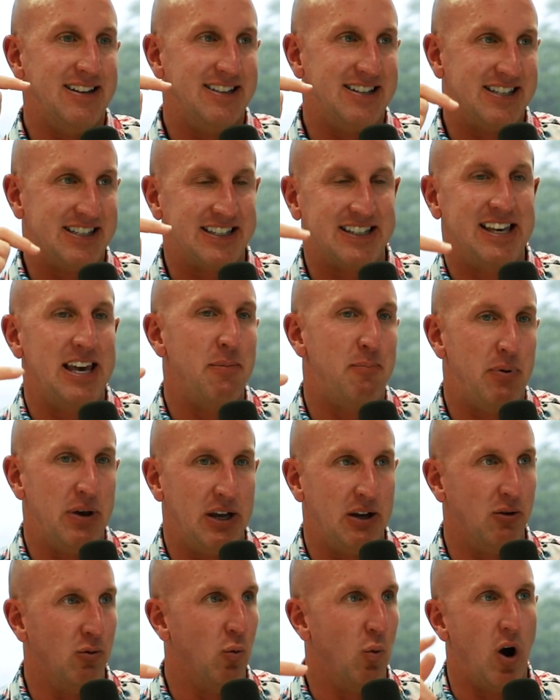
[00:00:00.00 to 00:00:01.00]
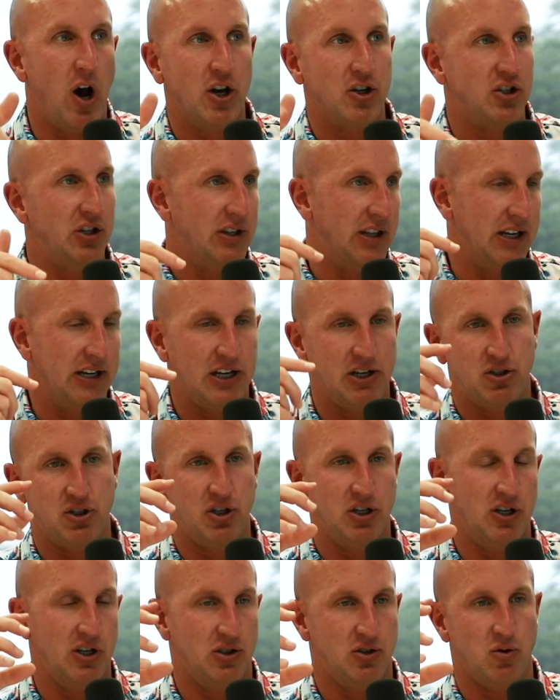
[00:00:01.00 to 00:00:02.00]
skipping washing the
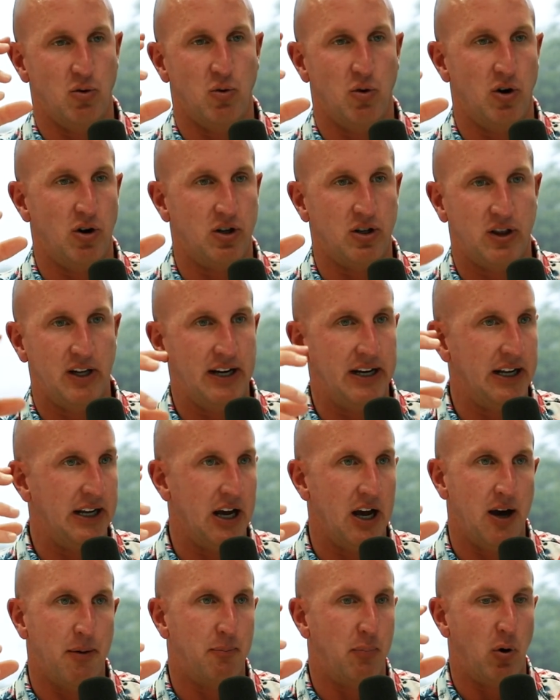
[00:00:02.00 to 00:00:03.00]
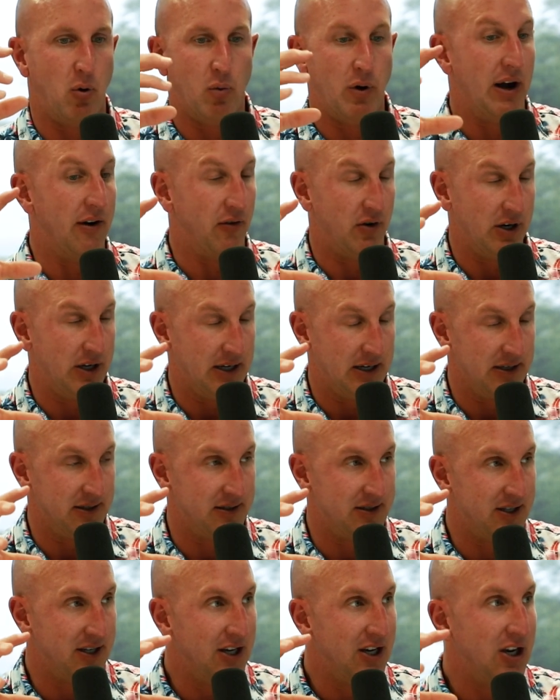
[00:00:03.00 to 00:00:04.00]
dishes or cleaning up or whatever it
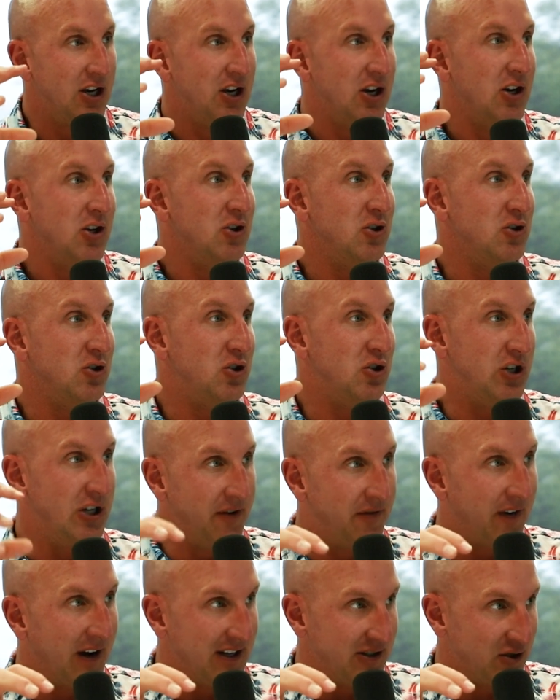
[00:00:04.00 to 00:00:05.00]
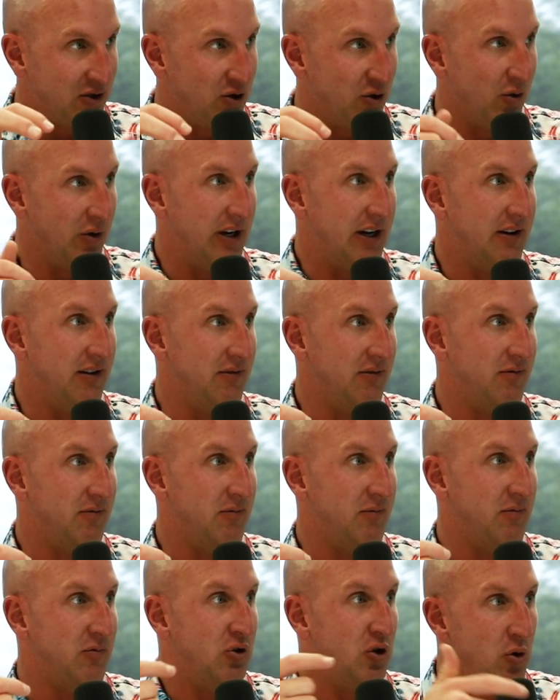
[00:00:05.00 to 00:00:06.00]
is. She finds joy in
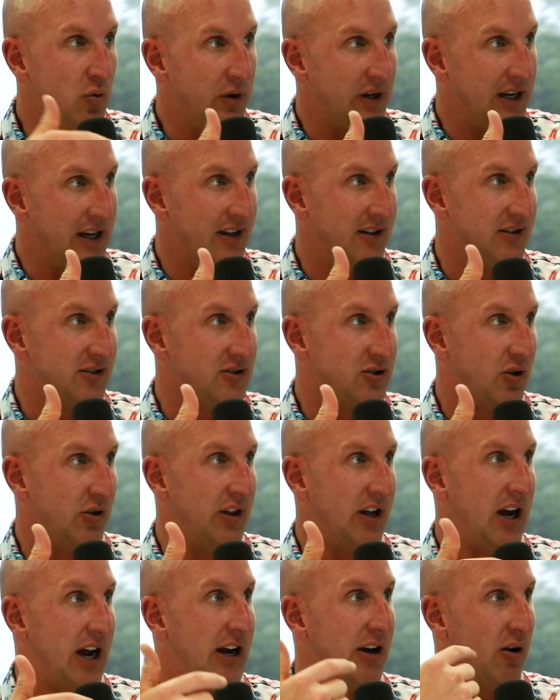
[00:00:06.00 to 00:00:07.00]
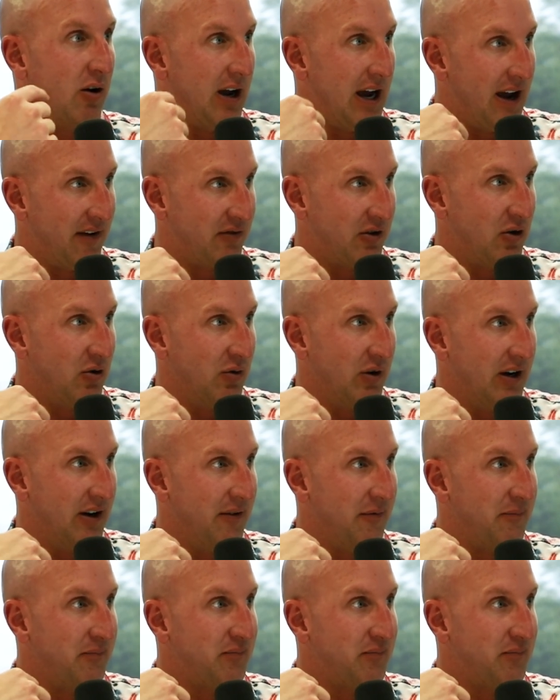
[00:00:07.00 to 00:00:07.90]
doing it so that I don't have to do it.